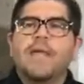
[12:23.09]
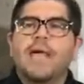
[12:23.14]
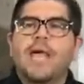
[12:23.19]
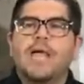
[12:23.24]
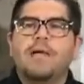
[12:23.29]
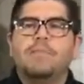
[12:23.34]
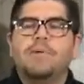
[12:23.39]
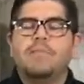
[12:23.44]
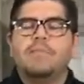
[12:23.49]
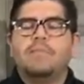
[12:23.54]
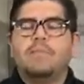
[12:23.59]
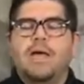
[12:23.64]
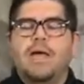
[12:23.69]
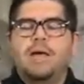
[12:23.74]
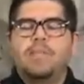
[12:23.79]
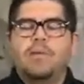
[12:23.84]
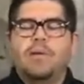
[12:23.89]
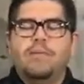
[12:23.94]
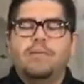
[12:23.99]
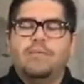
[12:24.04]
Abram,
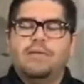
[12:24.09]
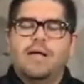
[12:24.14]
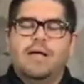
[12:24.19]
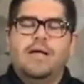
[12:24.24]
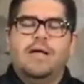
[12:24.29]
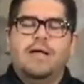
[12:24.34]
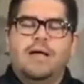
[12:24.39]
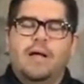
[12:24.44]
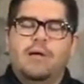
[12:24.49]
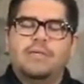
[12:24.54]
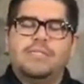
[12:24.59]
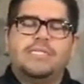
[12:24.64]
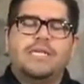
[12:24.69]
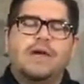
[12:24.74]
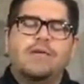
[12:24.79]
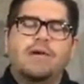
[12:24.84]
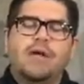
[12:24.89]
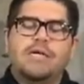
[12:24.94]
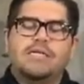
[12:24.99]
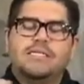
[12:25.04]
Abram, uh, oh,
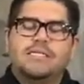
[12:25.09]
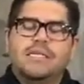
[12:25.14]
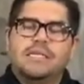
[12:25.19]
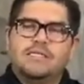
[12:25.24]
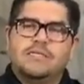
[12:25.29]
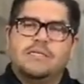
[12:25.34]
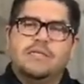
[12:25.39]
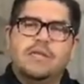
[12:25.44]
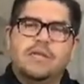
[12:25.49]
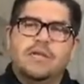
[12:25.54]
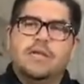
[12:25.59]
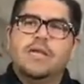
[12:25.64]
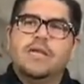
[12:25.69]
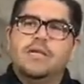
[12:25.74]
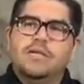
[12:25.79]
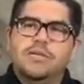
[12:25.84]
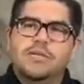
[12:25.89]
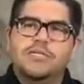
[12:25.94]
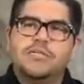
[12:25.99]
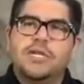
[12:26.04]
Sarai says, look,
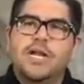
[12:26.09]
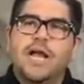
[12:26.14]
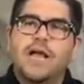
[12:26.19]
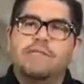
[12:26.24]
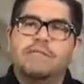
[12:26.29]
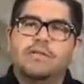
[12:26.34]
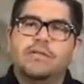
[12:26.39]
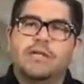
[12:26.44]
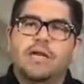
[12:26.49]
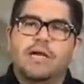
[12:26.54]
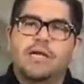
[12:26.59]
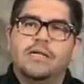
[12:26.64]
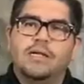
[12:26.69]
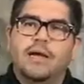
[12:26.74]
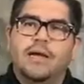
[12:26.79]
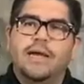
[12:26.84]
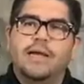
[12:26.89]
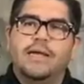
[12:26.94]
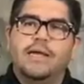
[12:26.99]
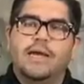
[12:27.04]
you should have a,
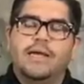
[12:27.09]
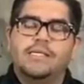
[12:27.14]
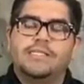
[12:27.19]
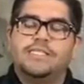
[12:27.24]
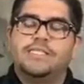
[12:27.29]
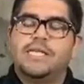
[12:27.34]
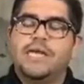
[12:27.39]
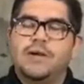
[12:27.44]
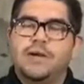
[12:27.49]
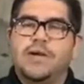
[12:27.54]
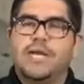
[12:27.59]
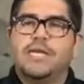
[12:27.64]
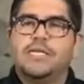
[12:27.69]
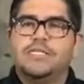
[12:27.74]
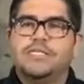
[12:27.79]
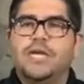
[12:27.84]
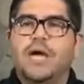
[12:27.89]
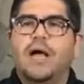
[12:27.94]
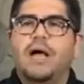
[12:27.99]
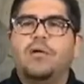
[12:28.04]
a, a, surrogate
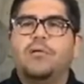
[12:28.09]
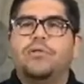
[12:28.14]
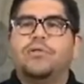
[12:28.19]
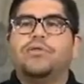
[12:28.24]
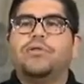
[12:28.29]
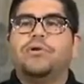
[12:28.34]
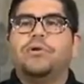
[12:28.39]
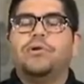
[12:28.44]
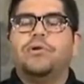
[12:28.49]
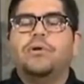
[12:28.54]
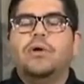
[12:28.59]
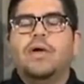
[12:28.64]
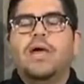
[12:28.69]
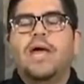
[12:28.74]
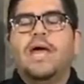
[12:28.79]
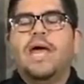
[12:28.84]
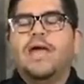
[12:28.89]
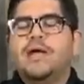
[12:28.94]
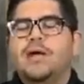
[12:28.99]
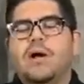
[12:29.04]
child through
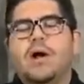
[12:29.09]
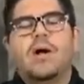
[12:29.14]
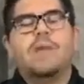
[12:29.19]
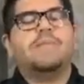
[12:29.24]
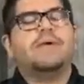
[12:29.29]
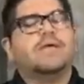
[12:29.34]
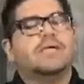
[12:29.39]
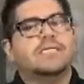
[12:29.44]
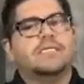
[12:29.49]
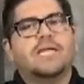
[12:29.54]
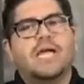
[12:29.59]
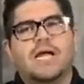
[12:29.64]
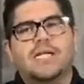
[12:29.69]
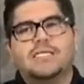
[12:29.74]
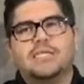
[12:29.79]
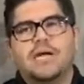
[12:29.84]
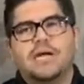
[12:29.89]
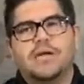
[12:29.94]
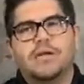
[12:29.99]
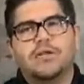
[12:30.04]
Hagar because God's
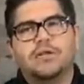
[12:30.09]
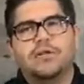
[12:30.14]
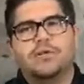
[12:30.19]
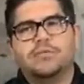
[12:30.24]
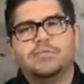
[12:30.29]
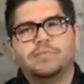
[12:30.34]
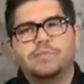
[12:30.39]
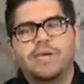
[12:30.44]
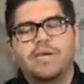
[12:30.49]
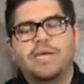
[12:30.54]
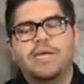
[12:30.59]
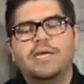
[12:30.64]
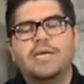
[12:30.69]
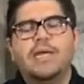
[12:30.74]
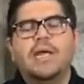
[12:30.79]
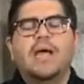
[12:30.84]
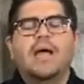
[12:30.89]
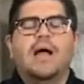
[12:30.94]
not going to use me.